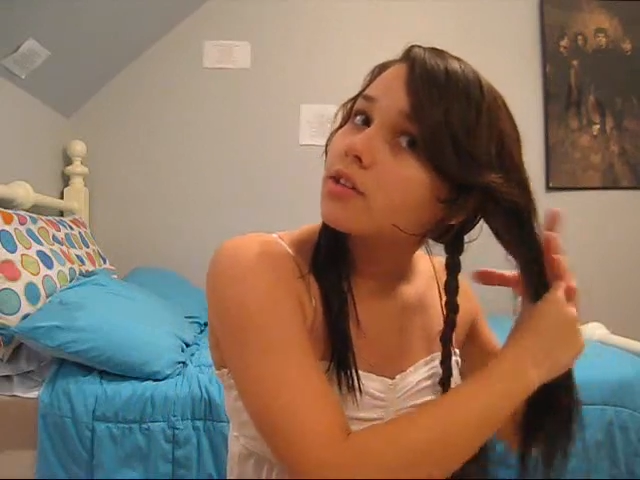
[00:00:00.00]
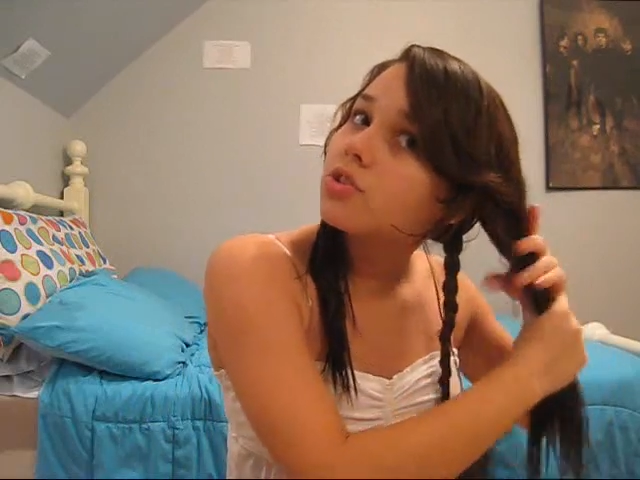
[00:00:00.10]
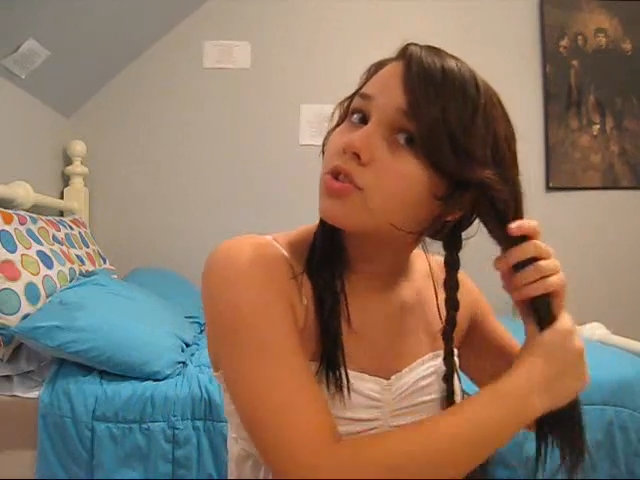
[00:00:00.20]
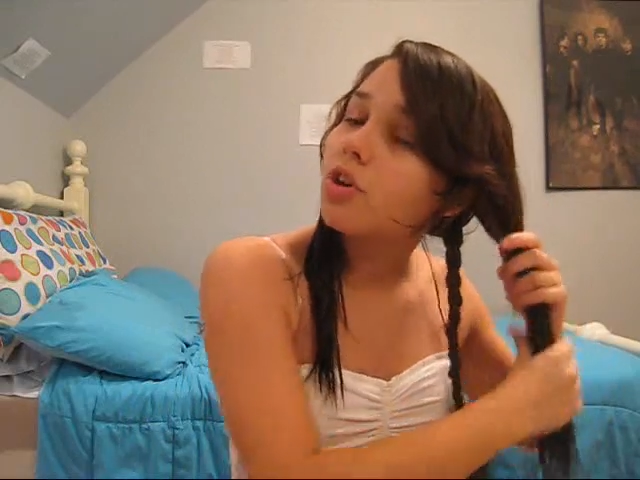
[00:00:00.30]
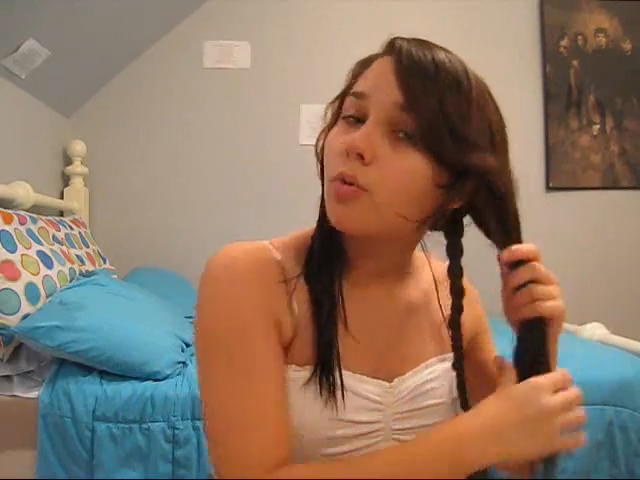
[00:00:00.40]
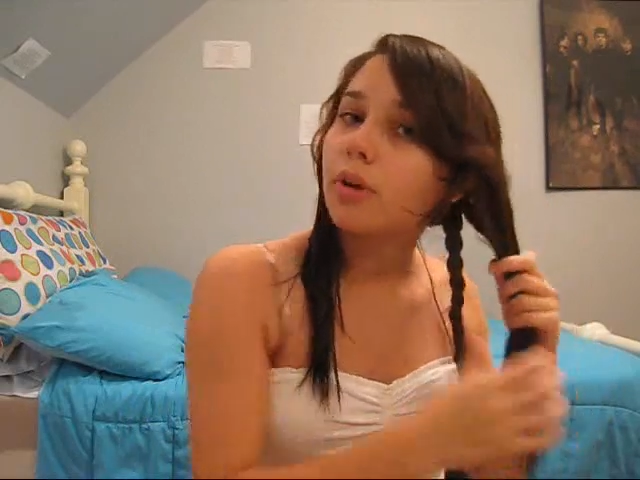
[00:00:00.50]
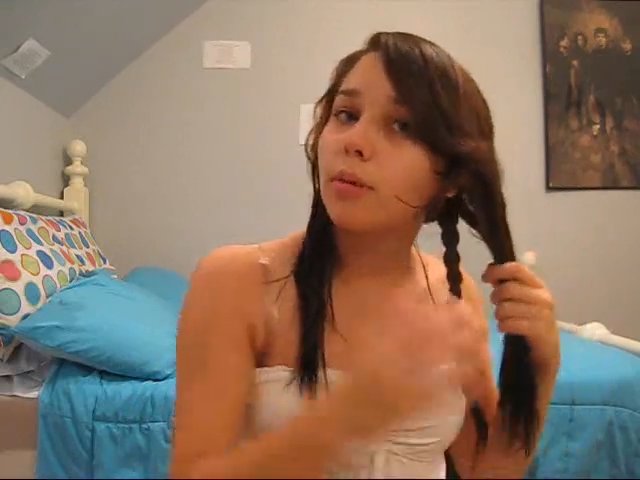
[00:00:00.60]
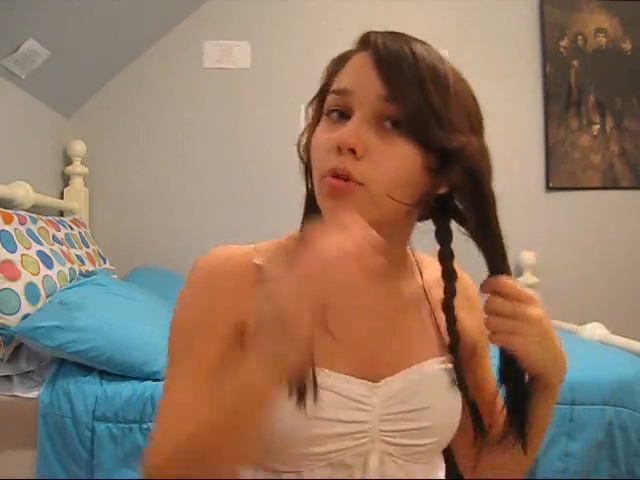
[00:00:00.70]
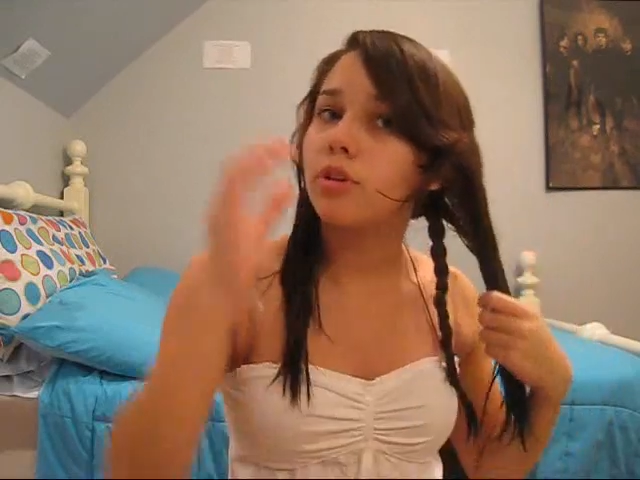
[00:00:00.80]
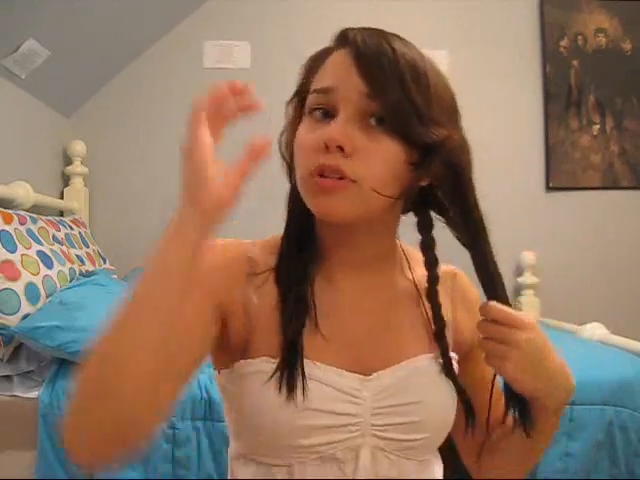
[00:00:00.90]
So So what
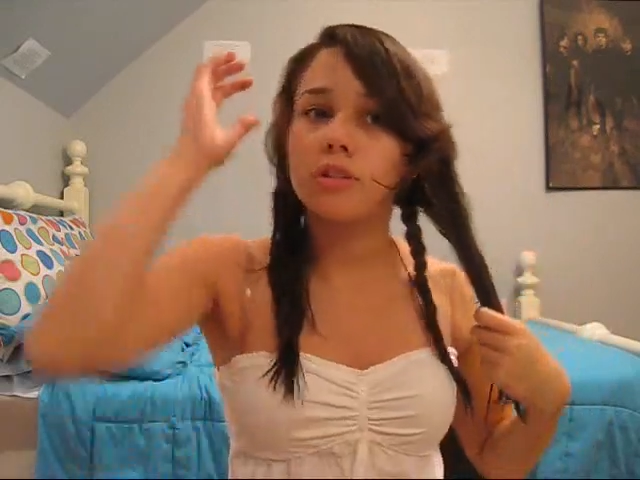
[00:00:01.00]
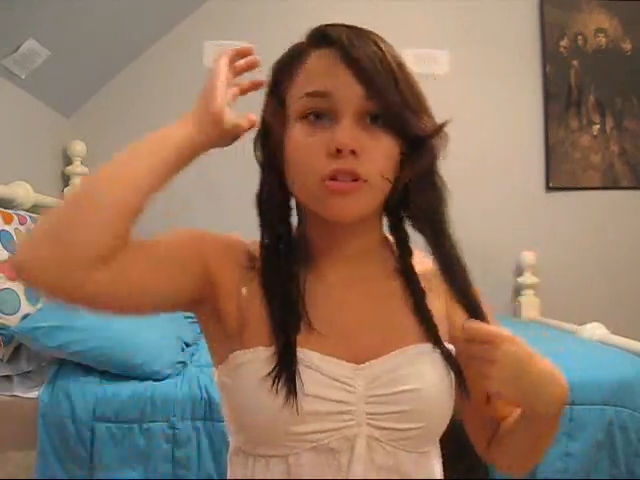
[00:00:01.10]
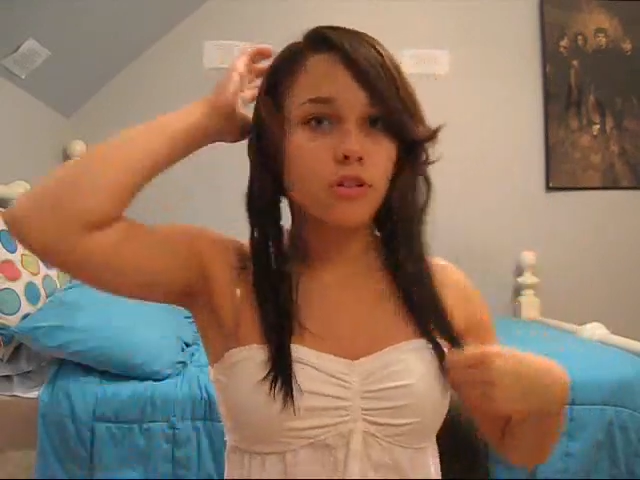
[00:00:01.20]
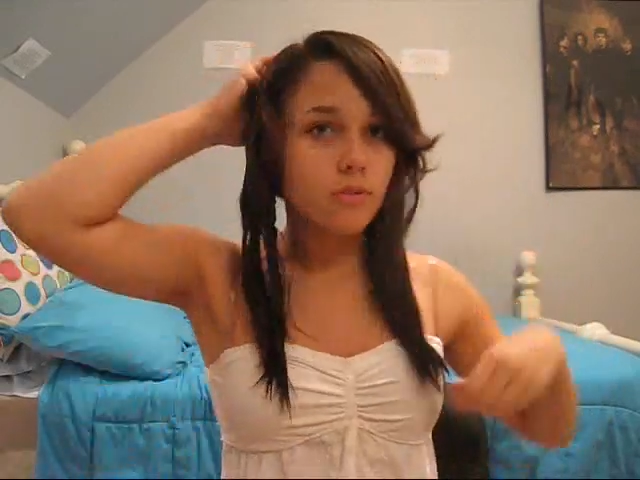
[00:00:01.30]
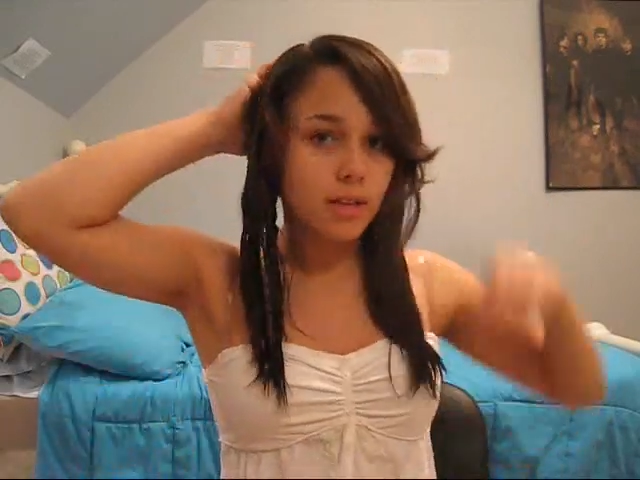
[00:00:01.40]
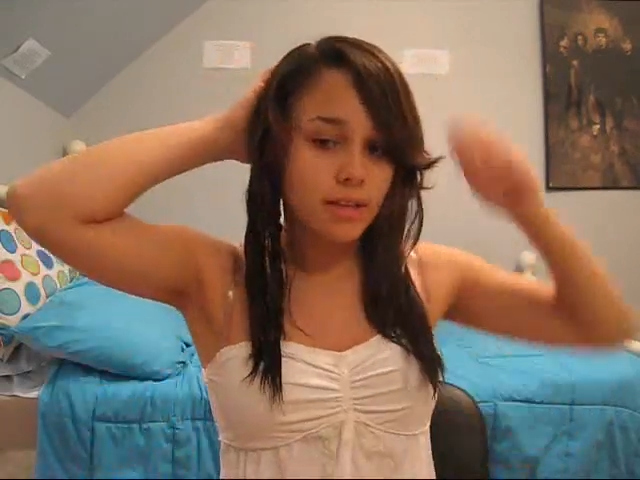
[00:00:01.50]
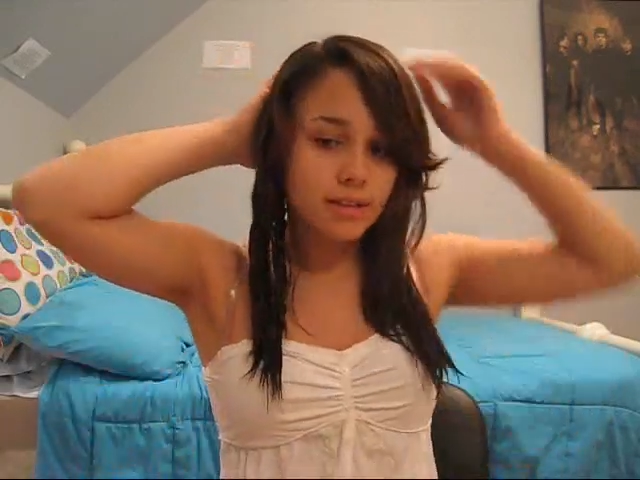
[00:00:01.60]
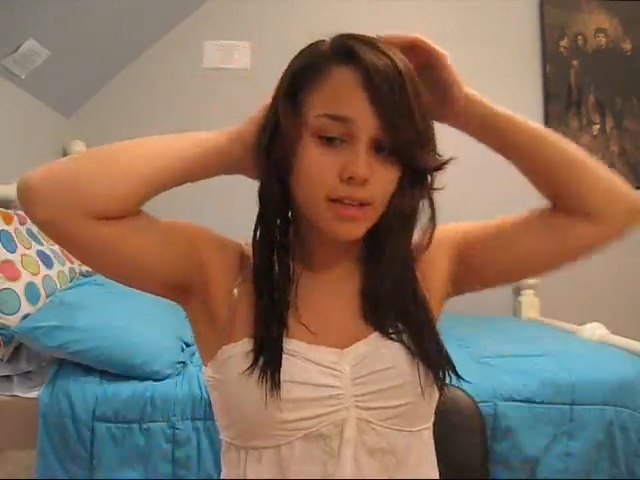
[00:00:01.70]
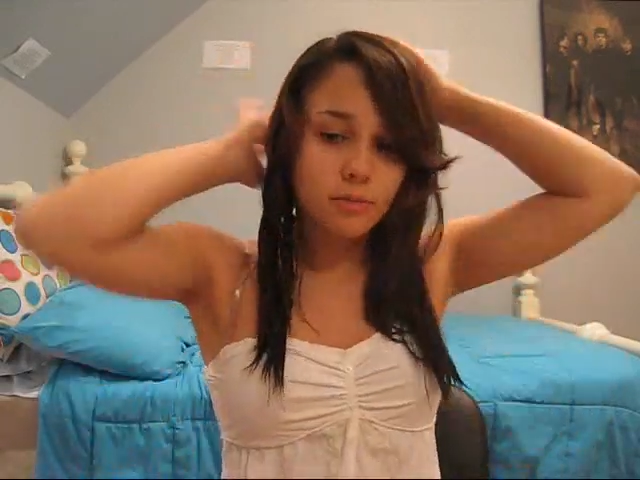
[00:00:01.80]
I'm going to do is